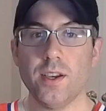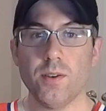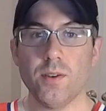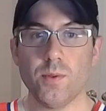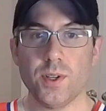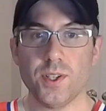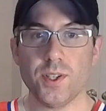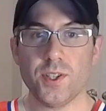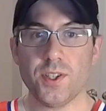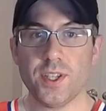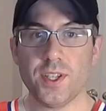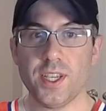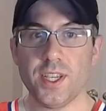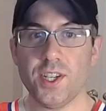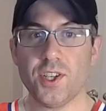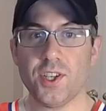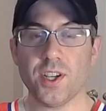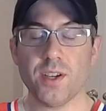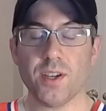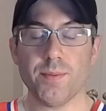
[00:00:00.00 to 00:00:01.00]
was
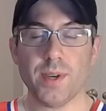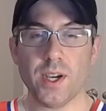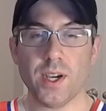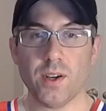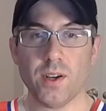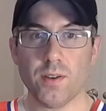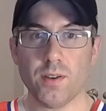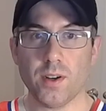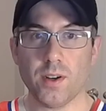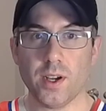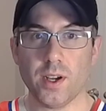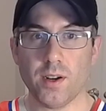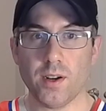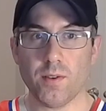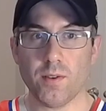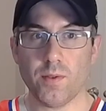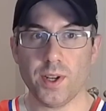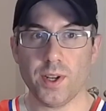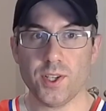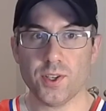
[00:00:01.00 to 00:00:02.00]
teaching about
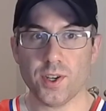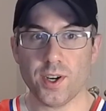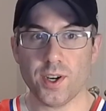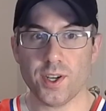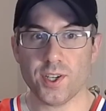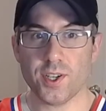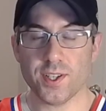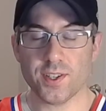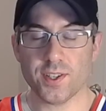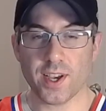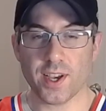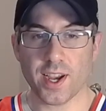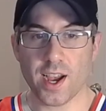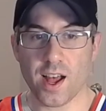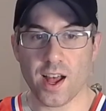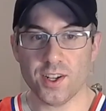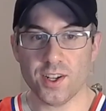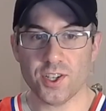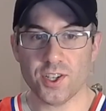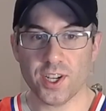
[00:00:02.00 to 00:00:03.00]
research in
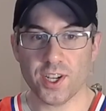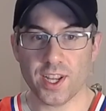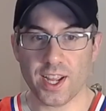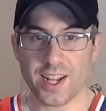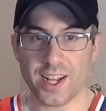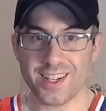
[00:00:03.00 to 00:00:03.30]
psychology and